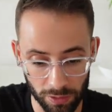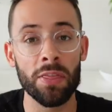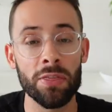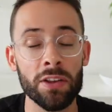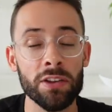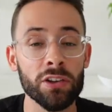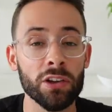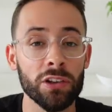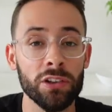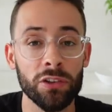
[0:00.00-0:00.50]
and
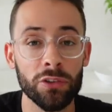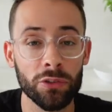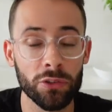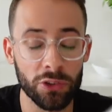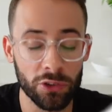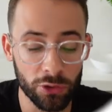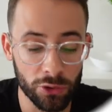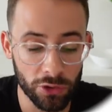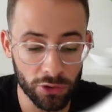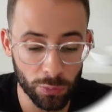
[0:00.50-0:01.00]
then you can use
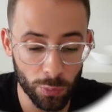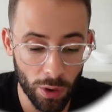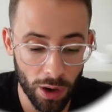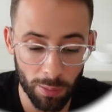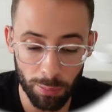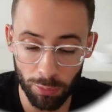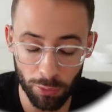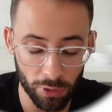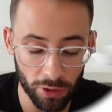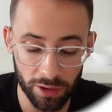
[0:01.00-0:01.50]

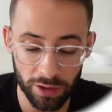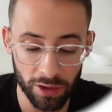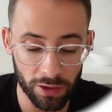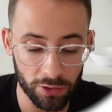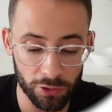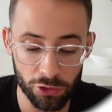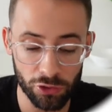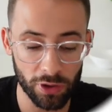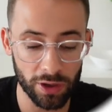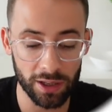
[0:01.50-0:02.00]
Uniswap or any
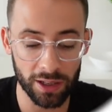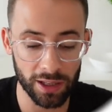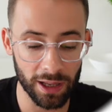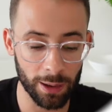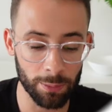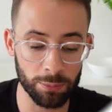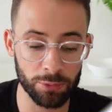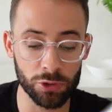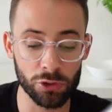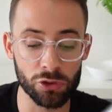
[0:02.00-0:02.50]
other trading
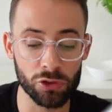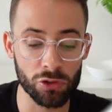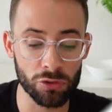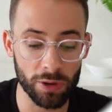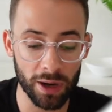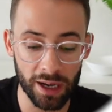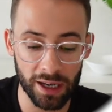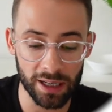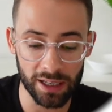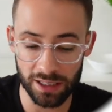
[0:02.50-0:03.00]
app to
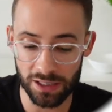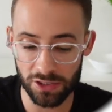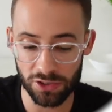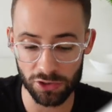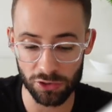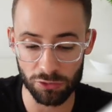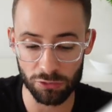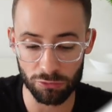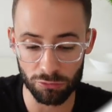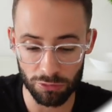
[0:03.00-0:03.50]
trade
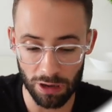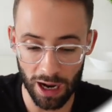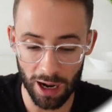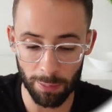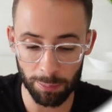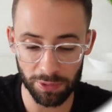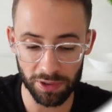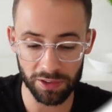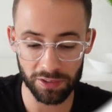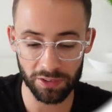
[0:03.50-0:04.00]
into
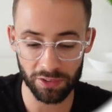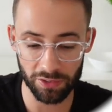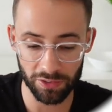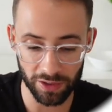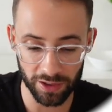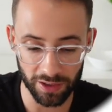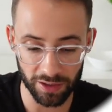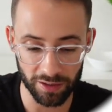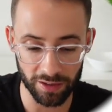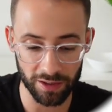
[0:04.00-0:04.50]
wrapped
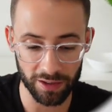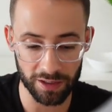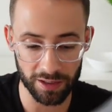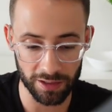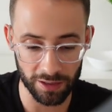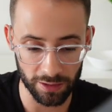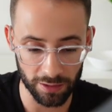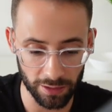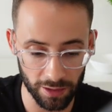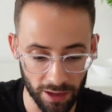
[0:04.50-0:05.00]
staked
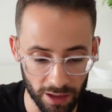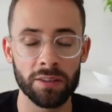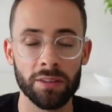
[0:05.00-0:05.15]
ETH.